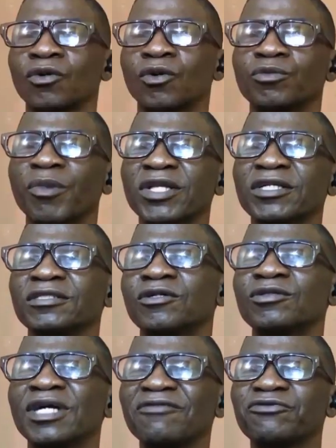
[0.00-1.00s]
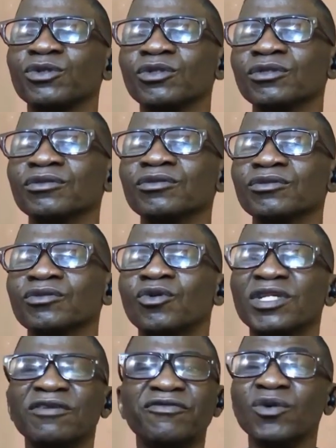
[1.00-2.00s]
Good morning, good afternoon,
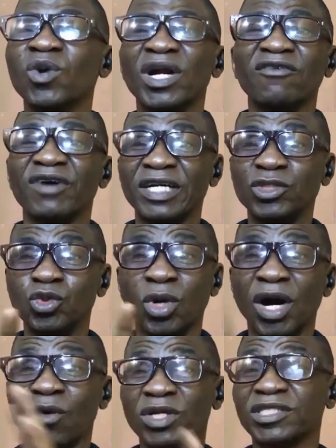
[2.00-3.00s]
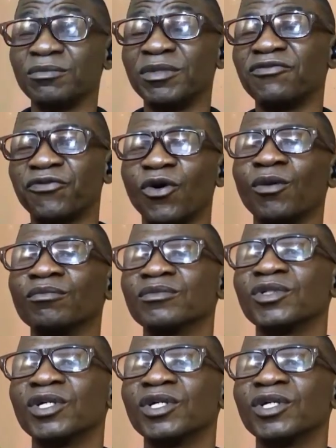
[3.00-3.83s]
good evening, wherever you are watching me from.